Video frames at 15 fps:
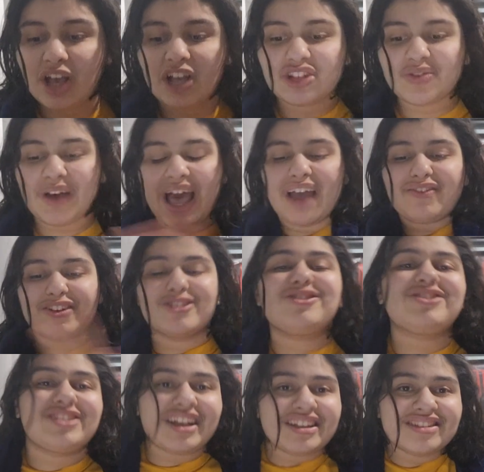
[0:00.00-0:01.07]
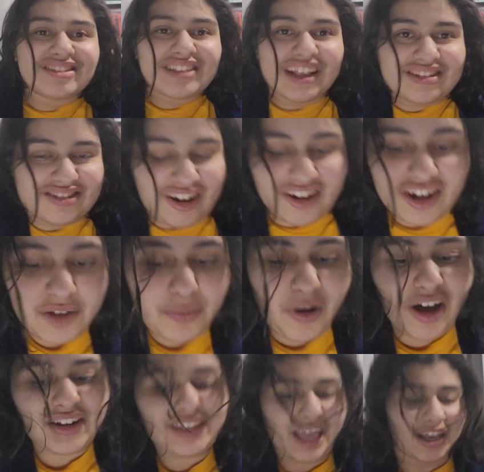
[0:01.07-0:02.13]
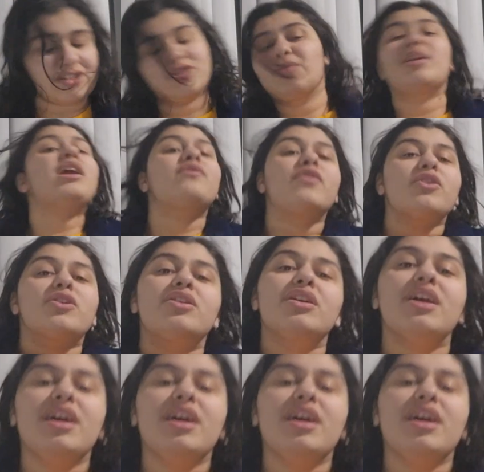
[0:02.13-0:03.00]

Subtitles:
So, ever since they started a podcast or whatever,